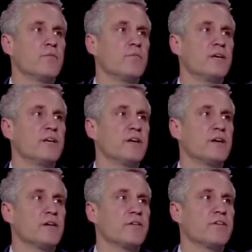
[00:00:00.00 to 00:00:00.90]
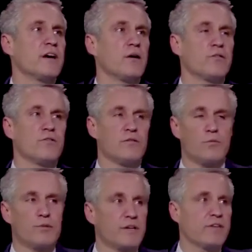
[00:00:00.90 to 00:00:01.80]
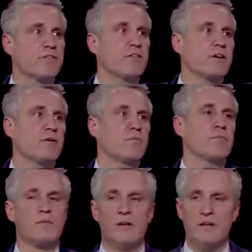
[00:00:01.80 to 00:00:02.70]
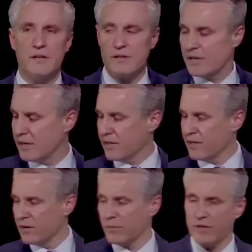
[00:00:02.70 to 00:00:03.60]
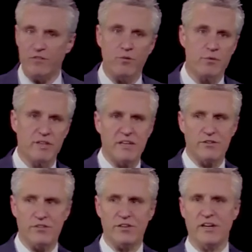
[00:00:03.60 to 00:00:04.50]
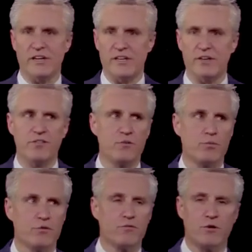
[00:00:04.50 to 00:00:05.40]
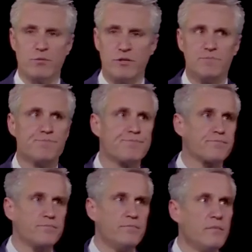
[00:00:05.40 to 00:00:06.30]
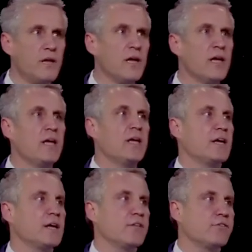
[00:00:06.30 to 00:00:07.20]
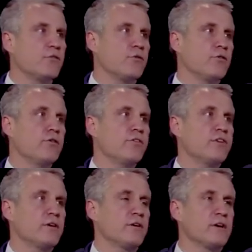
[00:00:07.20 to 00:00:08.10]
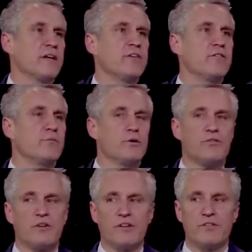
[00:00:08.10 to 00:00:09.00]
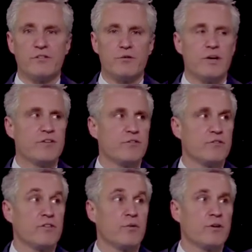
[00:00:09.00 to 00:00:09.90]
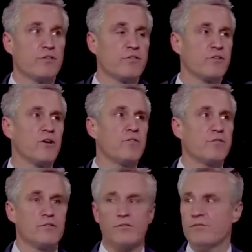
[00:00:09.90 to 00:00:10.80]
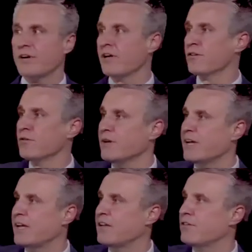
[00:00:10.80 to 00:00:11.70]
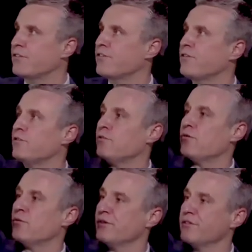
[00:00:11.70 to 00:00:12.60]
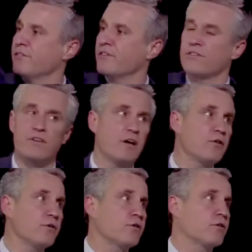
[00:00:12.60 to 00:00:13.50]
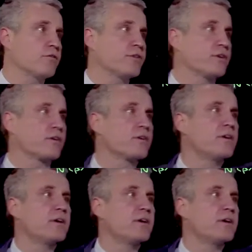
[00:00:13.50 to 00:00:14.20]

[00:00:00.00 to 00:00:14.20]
beta tau. So I've replaced, um, again, n minus 1 with n just to kind of get a simpler formula. And so notice now here, n is in both sides of the equation. So if I want to solve for the value n2, which is this yellow curve here,